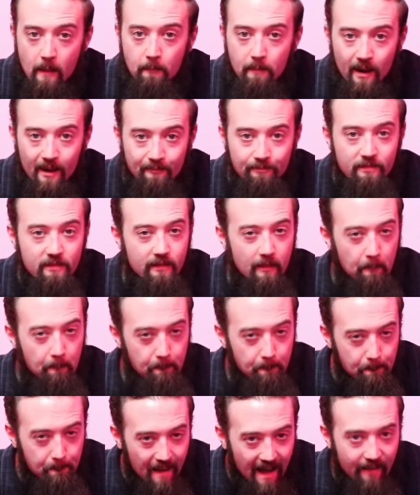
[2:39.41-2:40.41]
but the
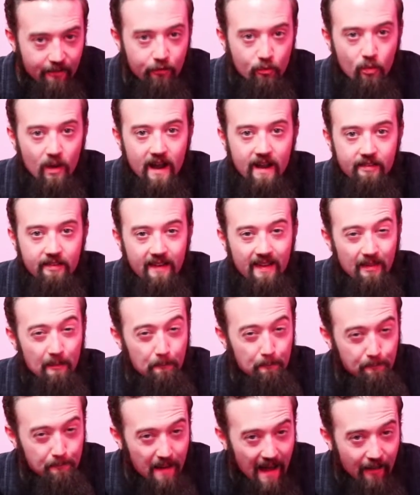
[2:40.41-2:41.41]
best way to get
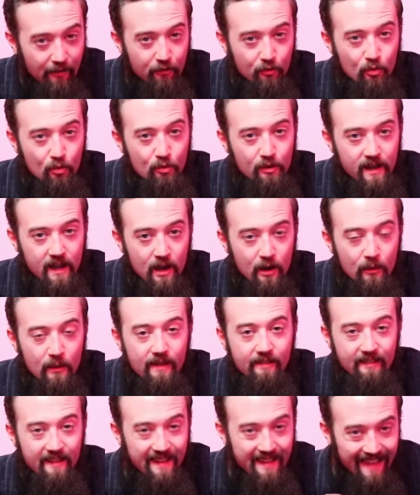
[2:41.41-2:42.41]
the best audio
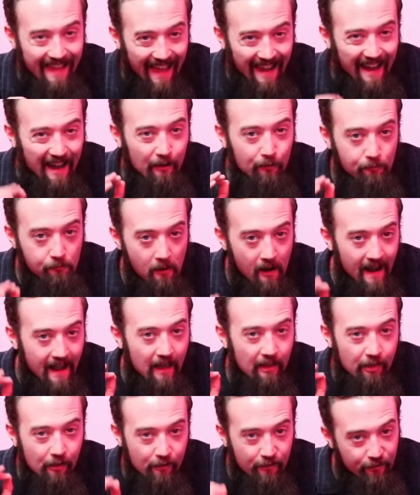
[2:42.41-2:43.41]
is to get it right
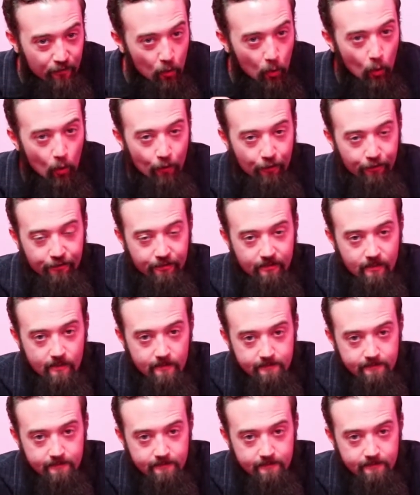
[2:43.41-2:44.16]
at the source.